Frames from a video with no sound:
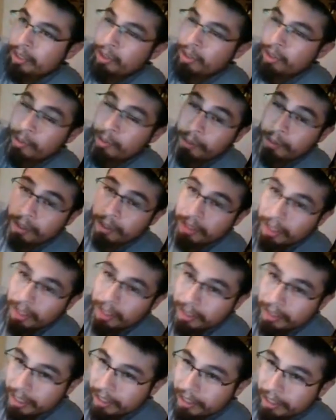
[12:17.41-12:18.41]
Super is
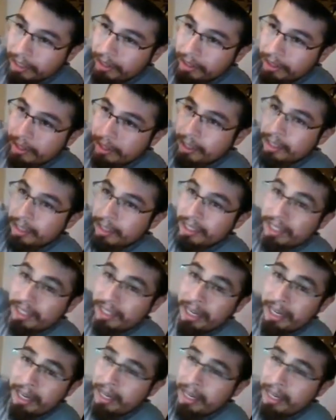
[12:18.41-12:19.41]
all digital.
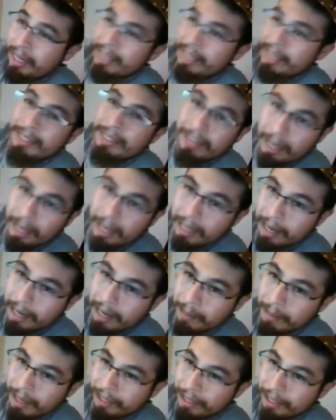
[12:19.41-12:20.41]
Z is
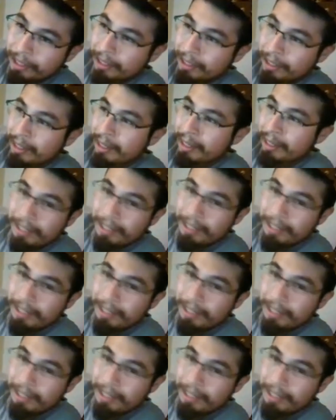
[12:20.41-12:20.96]
cell animation.